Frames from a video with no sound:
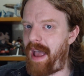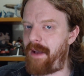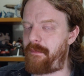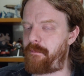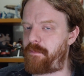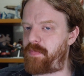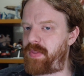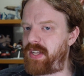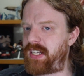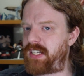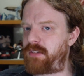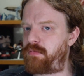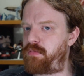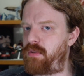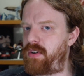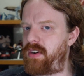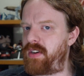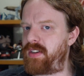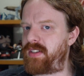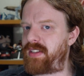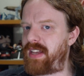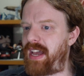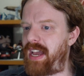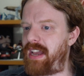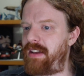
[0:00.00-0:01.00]
And this
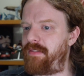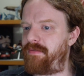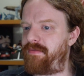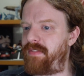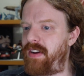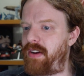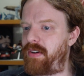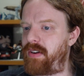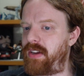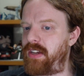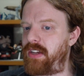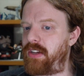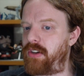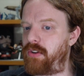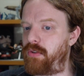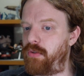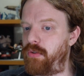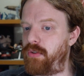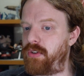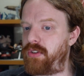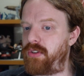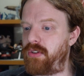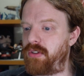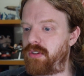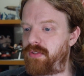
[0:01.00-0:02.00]
was a very
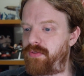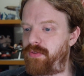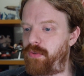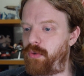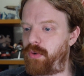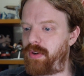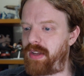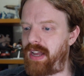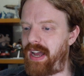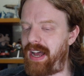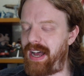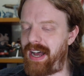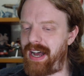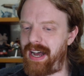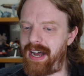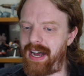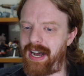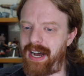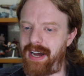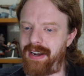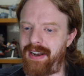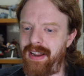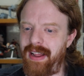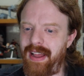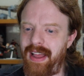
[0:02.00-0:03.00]
good, useful card.